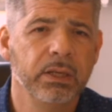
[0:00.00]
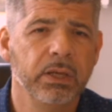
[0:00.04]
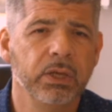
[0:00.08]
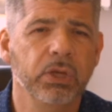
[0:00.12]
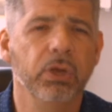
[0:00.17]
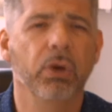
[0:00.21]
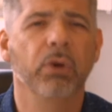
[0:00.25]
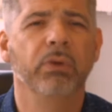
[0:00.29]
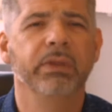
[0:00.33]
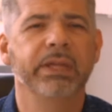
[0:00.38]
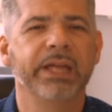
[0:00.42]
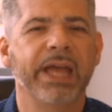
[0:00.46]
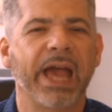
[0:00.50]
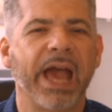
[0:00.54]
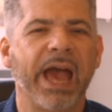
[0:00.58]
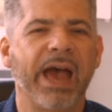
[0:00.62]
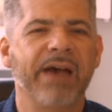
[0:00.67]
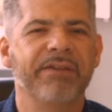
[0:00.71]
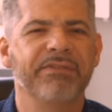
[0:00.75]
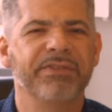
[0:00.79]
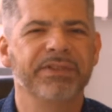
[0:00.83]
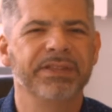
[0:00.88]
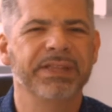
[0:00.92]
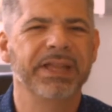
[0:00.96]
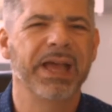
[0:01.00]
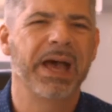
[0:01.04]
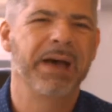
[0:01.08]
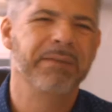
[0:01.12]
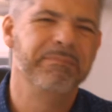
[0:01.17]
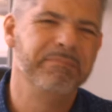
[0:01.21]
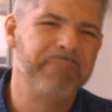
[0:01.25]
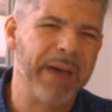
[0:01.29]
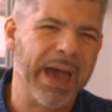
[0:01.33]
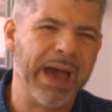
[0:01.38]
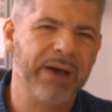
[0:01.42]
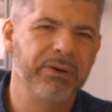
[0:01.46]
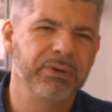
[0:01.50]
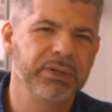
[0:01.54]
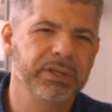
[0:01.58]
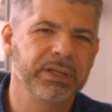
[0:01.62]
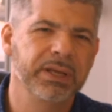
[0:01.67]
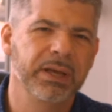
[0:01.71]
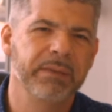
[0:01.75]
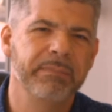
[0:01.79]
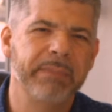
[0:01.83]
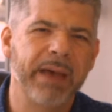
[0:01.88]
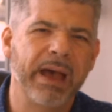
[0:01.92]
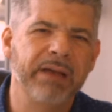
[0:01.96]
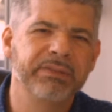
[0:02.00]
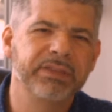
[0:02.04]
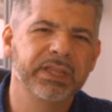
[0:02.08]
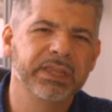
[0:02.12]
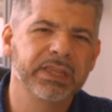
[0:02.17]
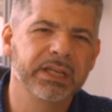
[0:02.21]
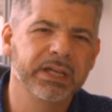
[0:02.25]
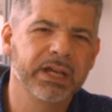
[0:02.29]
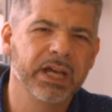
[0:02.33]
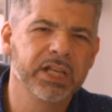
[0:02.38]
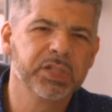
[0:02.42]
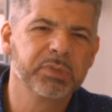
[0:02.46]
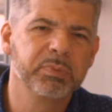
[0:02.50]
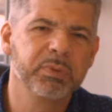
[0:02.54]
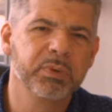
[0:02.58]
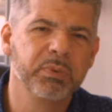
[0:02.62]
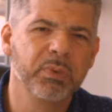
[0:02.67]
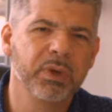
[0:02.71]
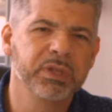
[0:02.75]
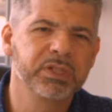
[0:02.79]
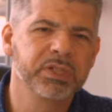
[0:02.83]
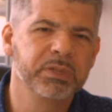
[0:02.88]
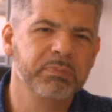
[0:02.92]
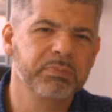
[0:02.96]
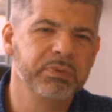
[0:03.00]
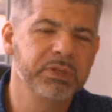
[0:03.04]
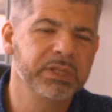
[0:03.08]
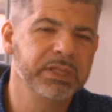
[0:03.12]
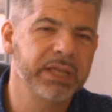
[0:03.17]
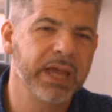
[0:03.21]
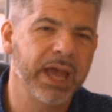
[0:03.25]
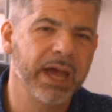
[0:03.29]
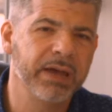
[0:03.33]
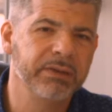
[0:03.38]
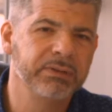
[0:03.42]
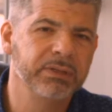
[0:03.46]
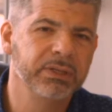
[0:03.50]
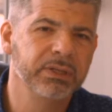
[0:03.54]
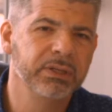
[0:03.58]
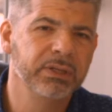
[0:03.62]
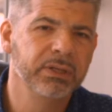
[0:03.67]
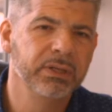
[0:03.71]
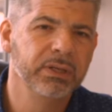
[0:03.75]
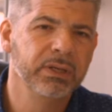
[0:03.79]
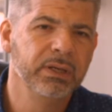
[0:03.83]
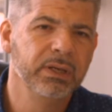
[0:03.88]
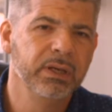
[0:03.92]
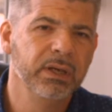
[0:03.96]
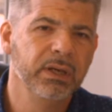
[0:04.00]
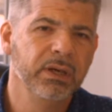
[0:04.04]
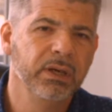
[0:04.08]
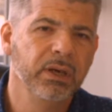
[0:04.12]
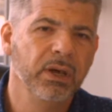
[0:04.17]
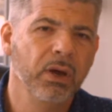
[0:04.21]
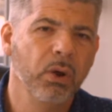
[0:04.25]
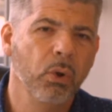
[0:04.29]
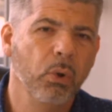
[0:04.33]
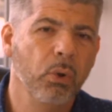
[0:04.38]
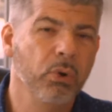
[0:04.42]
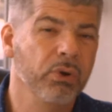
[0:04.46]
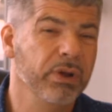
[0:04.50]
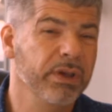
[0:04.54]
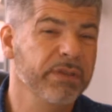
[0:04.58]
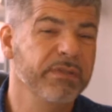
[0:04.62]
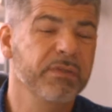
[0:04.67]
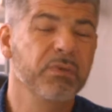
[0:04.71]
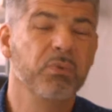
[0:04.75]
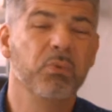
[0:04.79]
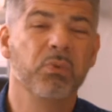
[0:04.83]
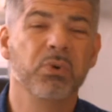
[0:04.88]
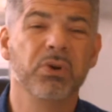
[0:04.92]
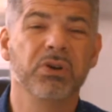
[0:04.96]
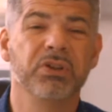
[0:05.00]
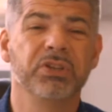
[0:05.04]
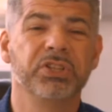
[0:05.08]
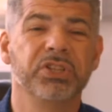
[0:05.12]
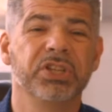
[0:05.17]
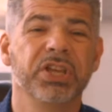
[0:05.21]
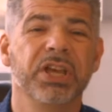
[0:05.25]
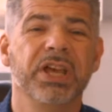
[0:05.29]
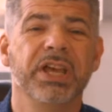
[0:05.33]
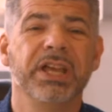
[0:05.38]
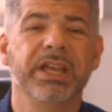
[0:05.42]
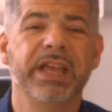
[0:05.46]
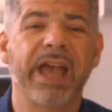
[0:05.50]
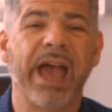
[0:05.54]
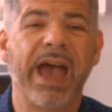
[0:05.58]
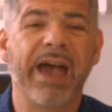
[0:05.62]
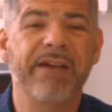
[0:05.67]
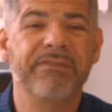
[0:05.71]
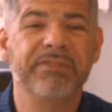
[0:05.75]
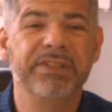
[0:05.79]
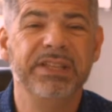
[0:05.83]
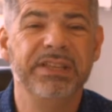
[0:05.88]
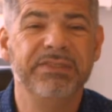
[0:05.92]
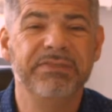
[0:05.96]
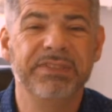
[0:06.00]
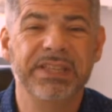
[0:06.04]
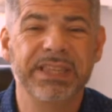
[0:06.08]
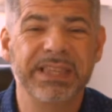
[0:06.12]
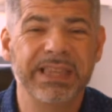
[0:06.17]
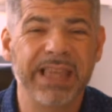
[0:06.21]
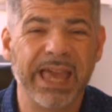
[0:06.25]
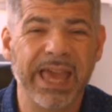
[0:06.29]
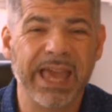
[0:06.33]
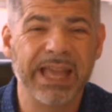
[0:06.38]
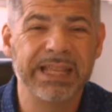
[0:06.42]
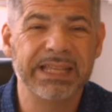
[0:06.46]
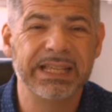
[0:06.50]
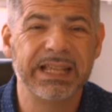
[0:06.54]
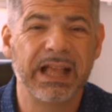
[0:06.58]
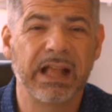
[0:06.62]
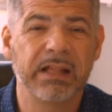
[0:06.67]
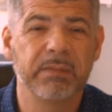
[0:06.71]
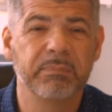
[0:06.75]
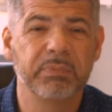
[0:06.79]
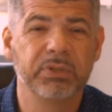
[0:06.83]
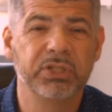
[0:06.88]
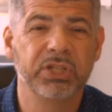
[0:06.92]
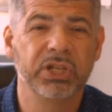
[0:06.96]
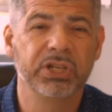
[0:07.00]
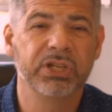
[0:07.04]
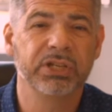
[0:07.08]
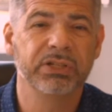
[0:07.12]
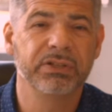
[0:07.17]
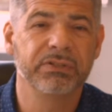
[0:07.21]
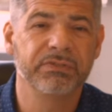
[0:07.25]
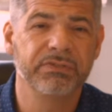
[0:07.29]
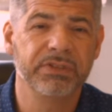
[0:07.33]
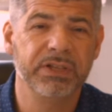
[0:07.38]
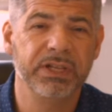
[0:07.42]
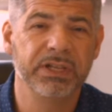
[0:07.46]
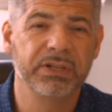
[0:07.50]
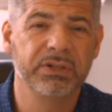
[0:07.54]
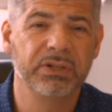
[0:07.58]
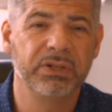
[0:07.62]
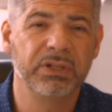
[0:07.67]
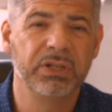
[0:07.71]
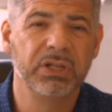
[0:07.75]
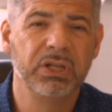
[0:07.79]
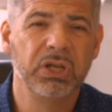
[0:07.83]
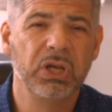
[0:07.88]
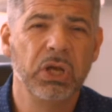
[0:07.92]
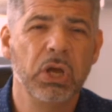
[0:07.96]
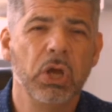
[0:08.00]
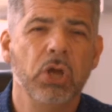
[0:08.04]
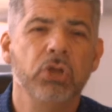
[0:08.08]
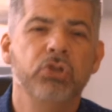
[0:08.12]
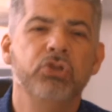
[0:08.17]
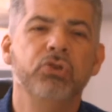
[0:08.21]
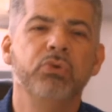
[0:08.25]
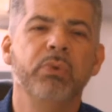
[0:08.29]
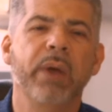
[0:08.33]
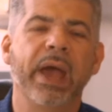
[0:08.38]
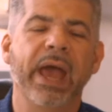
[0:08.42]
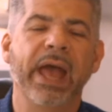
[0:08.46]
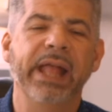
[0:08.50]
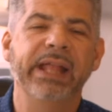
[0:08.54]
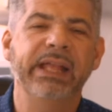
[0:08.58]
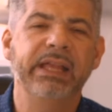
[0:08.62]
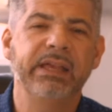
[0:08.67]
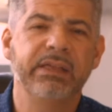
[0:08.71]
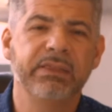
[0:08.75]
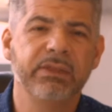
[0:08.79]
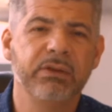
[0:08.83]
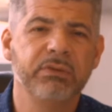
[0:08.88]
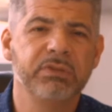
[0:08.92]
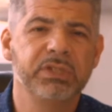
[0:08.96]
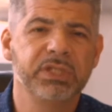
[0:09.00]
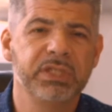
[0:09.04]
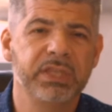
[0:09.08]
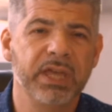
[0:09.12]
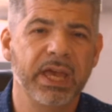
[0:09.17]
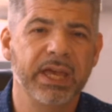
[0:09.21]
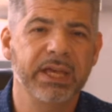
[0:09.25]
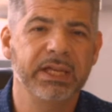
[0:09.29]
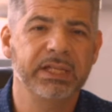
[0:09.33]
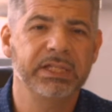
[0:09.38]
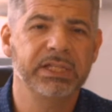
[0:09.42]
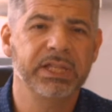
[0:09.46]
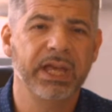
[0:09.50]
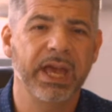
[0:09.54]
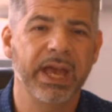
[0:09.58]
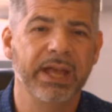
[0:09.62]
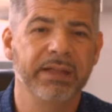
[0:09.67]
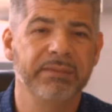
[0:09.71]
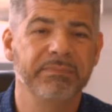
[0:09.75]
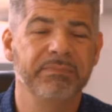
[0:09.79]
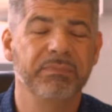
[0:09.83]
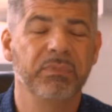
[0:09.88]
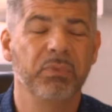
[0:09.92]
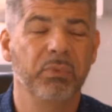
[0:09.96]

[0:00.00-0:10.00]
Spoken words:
You only have an about amount that the customer wants to put down? Or even worse, you haven't even landed on a particular vehicle? Do any of those things and,